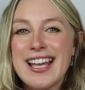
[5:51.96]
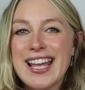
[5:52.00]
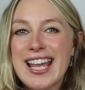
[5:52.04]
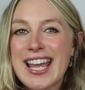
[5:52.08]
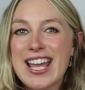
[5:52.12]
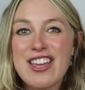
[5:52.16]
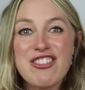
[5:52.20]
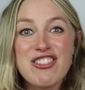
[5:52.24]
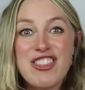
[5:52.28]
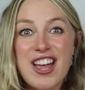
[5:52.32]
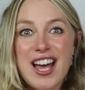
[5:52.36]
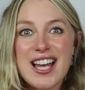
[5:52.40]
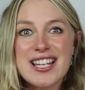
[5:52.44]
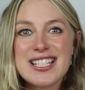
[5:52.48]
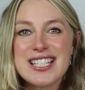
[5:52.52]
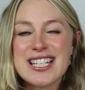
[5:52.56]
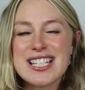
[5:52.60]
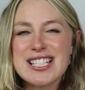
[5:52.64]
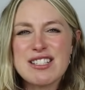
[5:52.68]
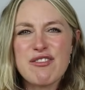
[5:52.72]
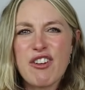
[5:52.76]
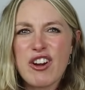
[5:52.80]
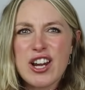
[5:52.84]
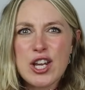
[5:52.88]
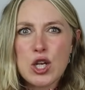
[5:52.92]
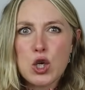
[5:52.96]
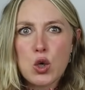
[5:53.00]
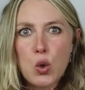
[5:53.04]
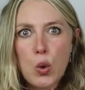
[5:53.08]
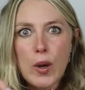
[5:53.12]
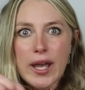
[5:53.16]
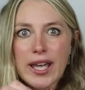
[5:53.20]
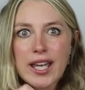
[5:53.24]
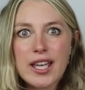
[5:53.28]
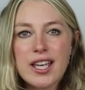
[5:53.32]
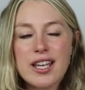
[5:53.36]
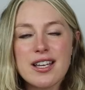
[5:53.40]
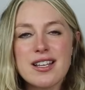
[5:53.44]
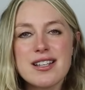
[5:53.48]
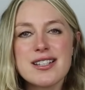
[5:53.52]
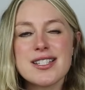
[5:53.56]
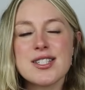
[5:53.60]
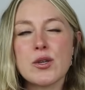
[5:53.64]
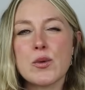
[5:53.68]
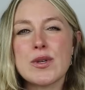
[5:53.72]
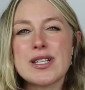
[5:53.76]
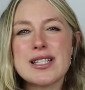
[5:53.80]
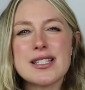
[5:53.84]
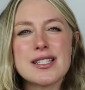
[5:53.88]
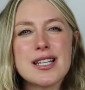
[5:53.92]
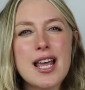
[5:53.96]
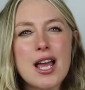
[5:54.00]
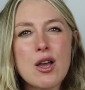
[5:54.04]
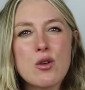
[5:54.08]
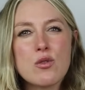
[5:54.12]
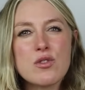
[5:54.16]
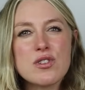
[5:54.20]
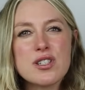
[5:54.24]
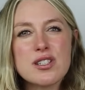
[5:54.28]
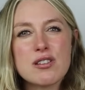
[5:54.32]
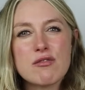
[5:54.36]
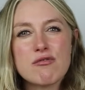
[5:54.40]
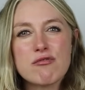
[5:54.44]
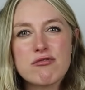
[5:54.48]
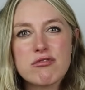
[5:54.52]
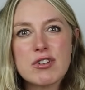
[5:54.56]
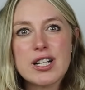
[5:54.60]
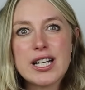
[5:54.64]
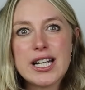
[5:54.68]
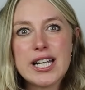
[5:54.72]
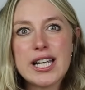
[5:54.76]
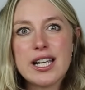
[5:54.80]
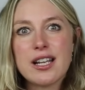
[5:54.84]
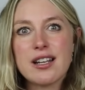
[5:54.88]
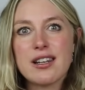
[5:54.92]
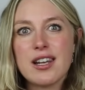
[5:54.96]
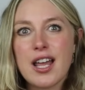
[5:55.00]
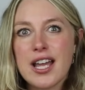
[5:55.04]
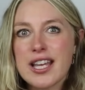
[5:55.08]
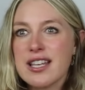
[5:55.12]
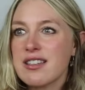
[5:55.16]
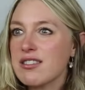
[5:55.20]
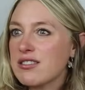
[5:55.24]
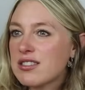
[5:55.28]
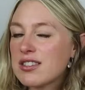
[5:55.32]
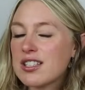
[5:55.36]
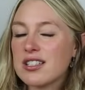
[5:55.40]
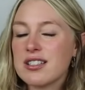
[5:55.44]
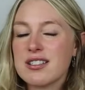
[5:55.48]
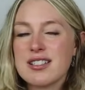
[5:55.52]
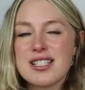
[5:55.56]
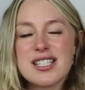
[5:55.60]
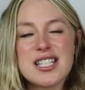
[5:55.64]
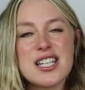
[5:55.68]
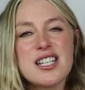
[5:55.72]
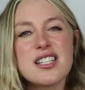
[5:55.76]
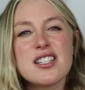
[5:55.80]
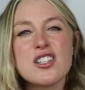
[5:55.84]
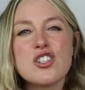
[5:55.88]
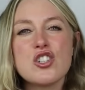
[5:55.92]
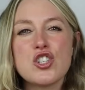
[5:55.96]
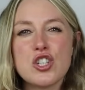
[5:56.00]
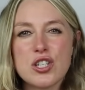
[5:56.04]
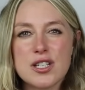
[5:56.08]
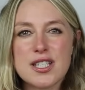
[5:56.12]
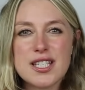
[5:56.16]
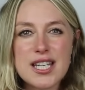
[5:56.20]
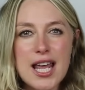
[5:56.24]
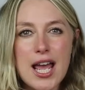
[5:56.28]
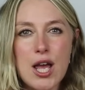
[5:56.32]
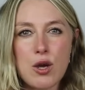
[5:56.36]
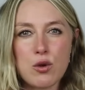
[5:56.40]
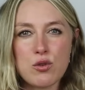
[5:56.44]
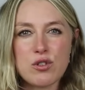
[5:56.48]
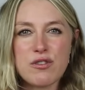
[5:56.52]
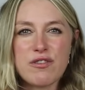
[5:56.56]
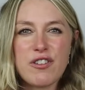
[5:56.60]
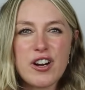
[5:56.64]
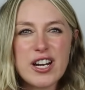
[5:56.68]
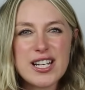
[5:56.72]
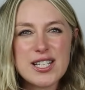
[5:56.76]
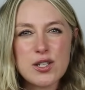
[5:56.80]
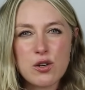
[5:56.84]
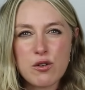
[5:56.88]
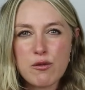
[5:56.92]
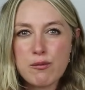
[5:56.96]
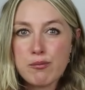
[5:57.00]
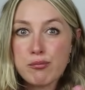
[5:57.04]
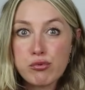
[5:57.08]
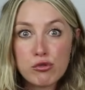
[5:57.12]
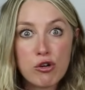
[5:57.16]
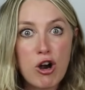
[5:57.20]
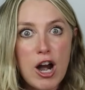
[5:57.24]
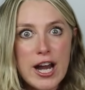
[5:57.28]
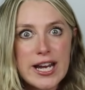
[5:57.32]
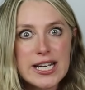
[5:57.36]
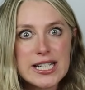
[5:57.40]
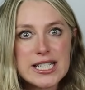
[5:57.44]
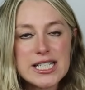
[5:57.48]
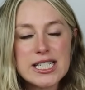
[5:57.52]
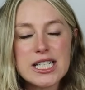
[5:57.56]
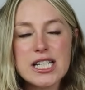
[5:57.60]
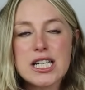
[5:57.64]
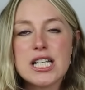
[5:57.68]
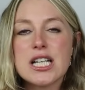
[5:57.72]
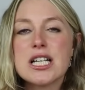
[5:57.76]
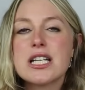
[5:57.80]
in that it's very quick, so it sounds really like the season should sound, very sort of bright.